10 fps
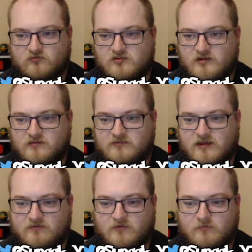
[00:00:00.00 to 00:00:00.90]
just
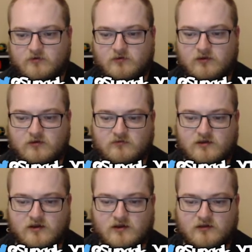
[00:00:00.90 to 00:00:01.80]
have someone who can use
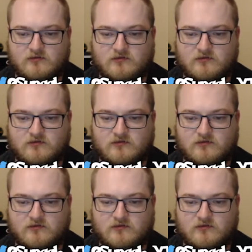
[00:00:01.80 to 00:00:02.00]
cut.